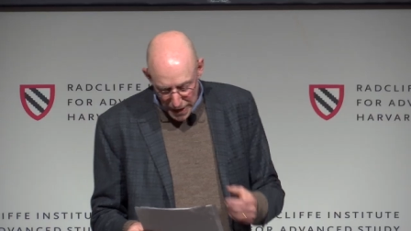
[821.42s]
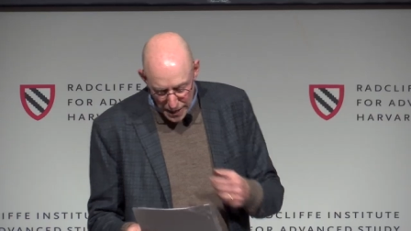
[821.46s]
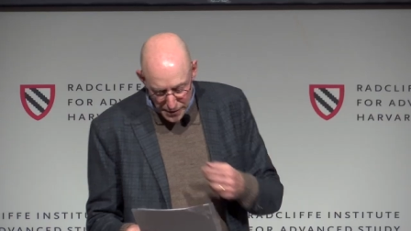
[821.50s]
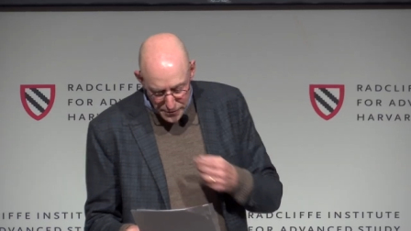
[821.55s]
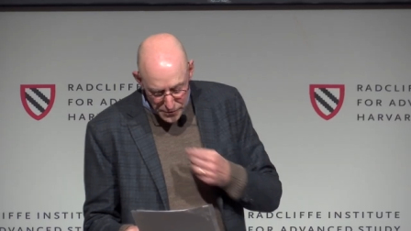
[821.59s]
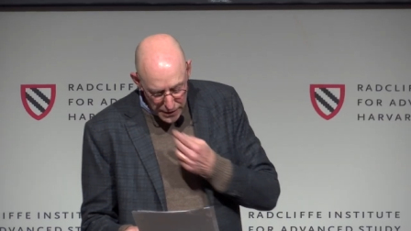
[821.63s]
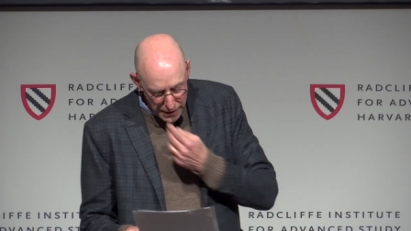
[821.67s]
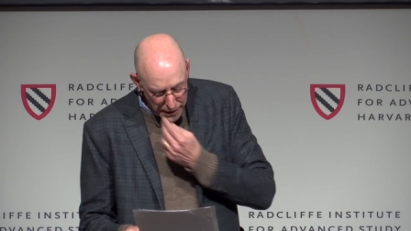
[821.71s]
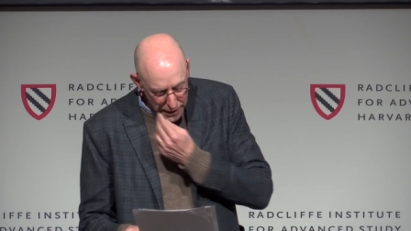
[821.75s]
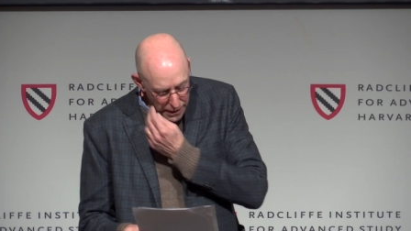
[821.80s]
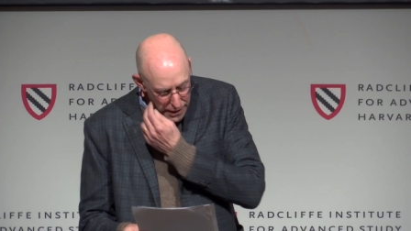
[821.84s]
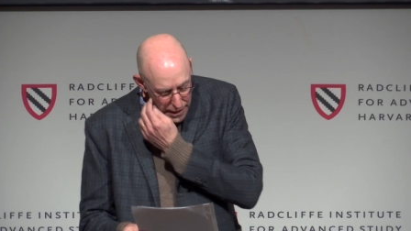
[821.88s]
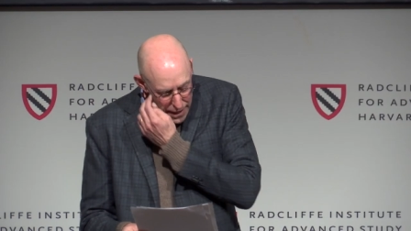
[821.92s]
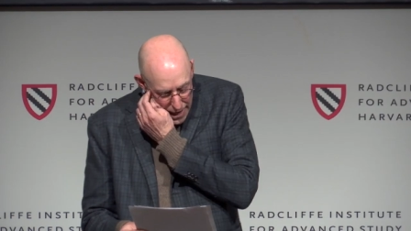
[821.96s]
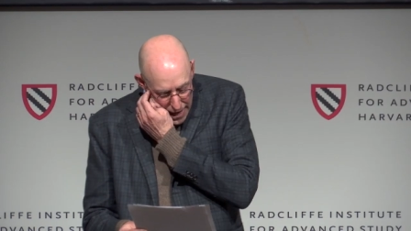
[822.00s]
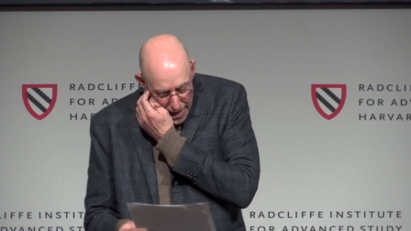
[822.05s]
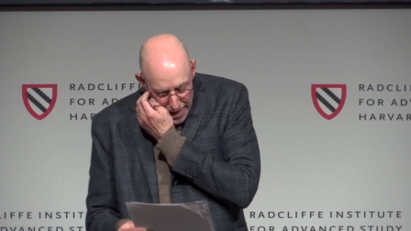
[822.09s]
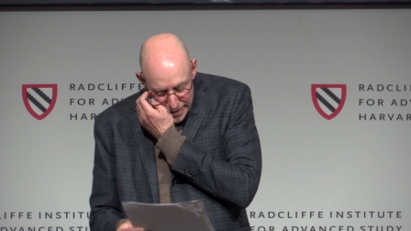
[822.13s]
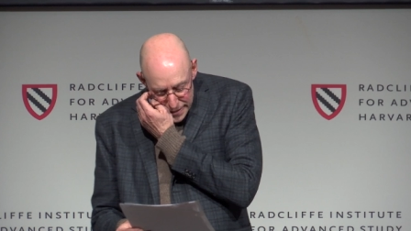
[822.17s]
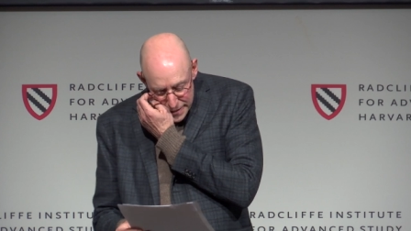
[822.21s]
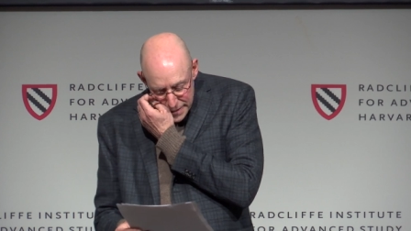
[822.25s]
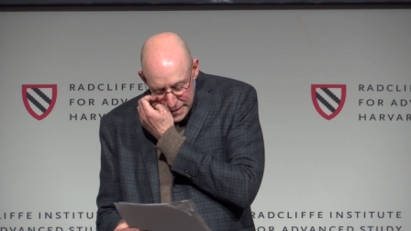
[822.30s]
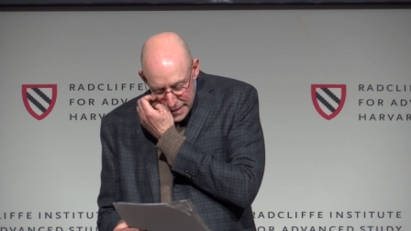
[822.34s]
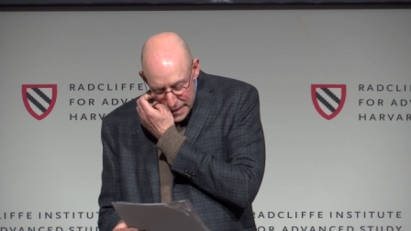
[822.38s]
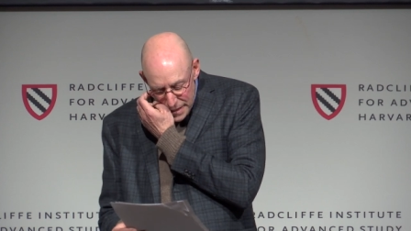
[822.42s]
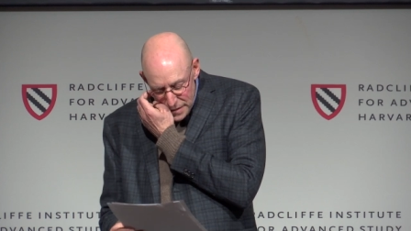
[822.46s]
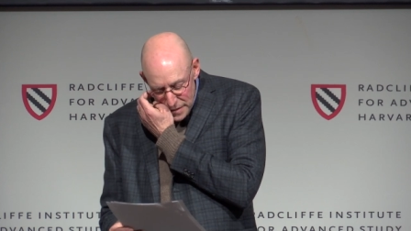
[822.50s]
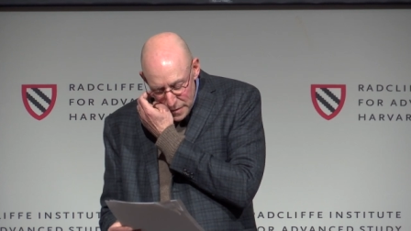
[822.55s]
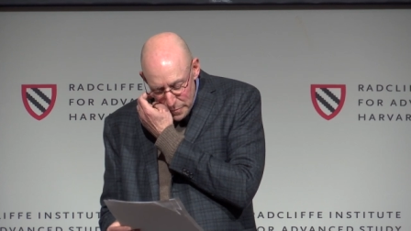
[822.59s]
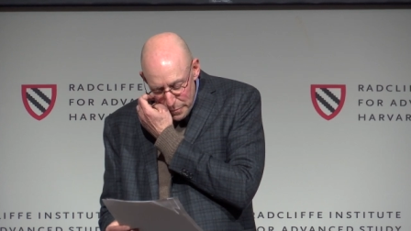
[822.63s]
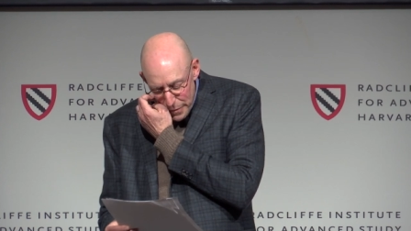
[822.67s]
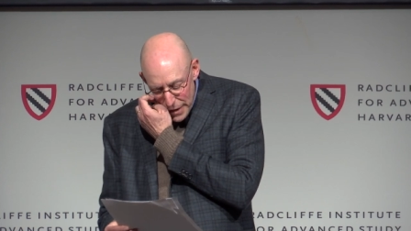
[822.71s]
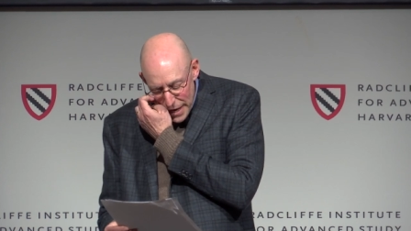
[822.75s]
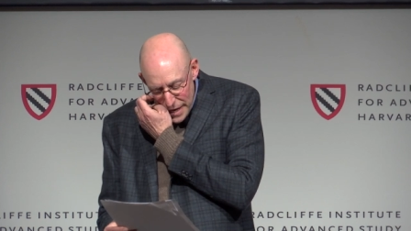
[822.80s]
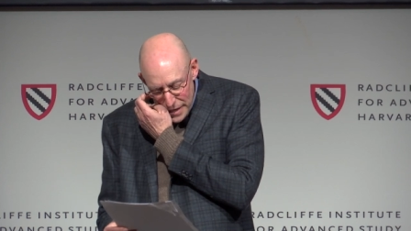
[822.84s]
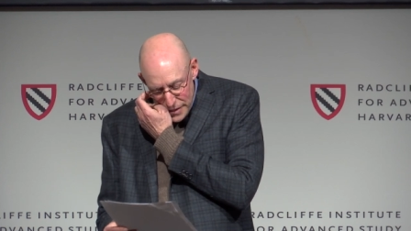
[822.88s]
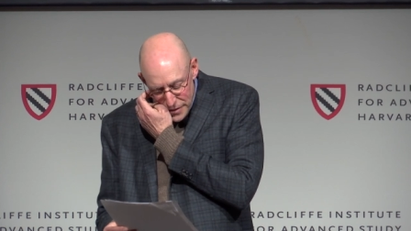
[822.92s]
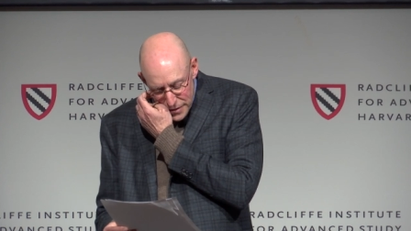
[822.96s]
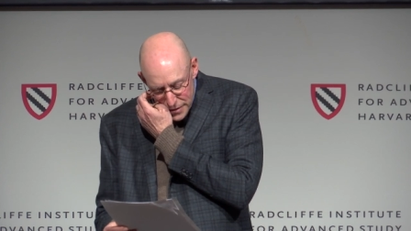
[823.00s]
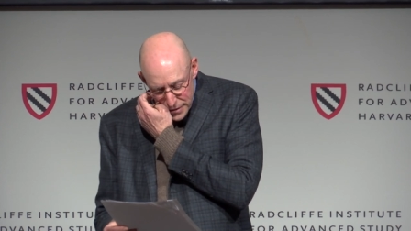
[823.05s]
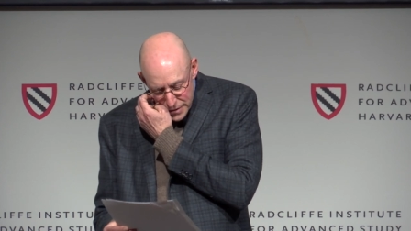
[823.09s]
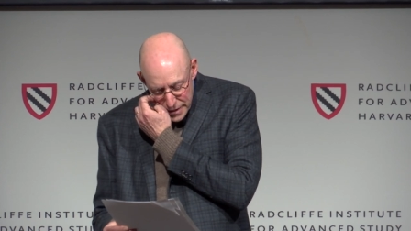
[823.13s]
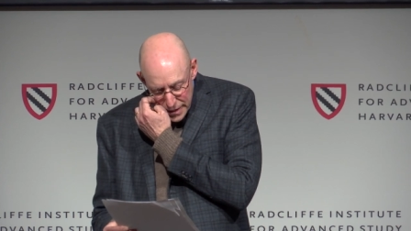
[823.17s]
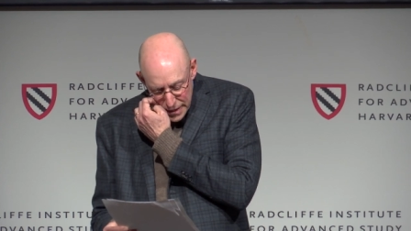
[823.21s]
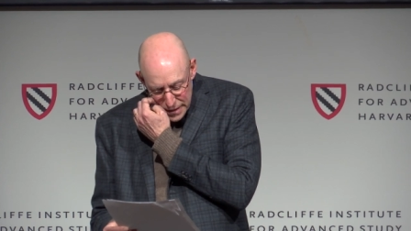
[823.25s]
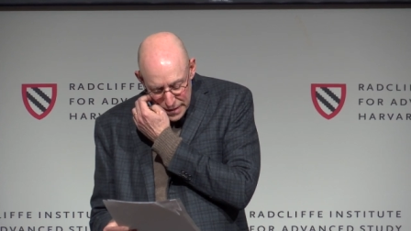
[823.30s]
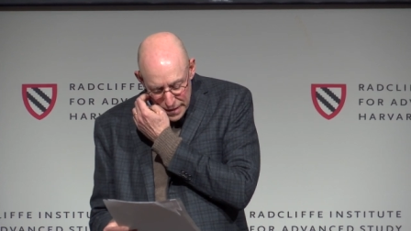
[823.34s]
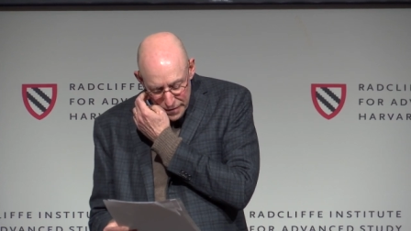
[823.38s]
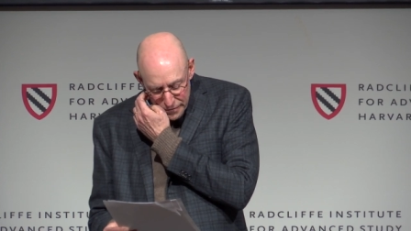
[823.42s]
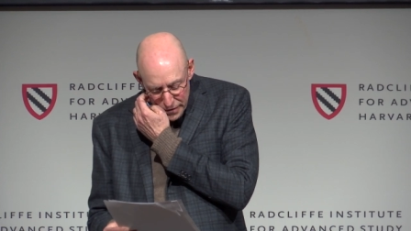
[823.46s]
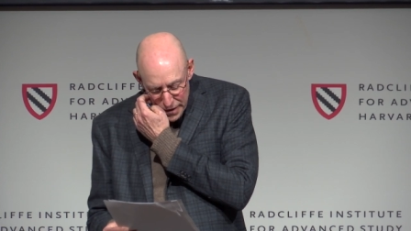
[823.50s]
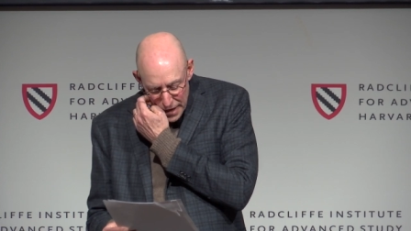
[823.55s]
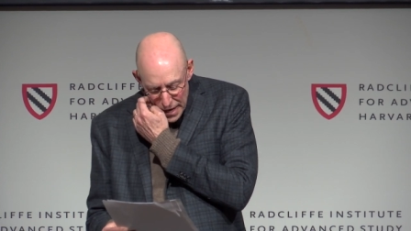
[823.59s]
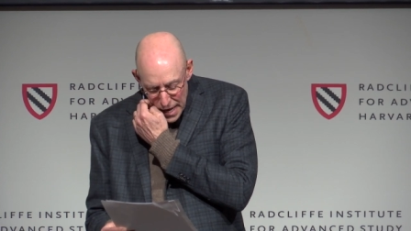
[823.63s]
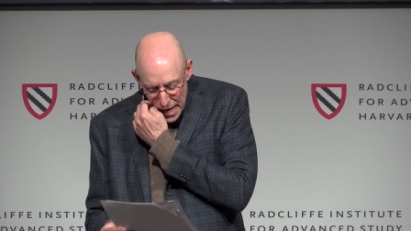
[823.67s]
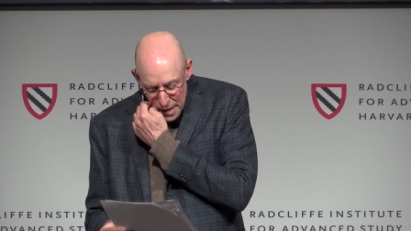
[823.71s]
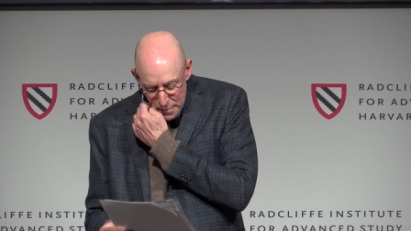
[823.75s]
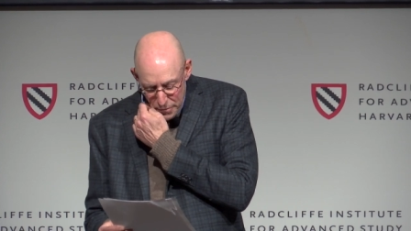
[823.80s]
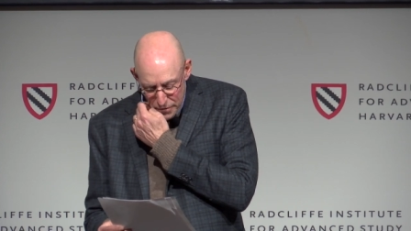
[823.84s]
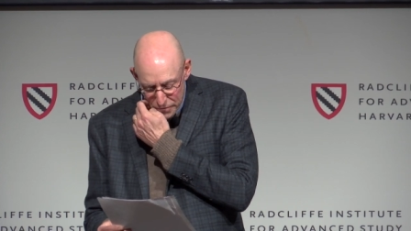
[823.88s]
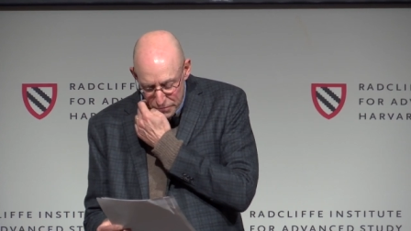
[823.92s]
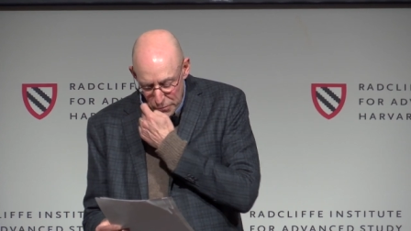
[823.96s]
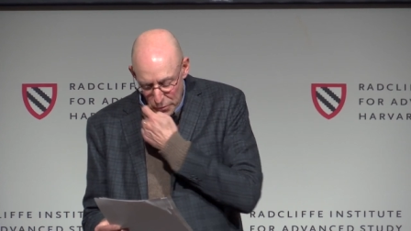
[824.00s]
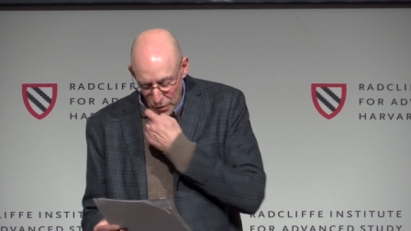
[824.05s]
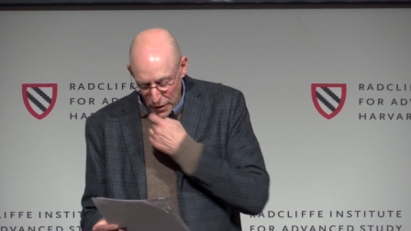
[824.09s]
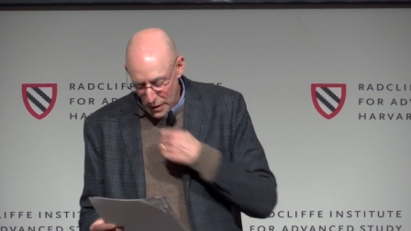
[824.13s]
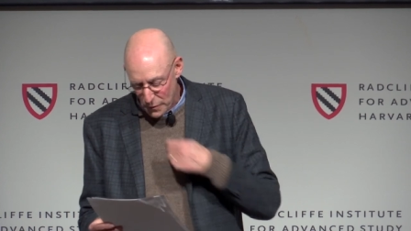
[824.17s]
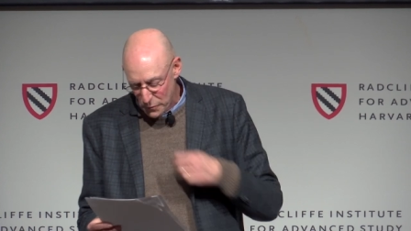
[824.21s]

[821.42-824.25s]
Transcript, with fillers: Patrick had a sense of patience he had never had before,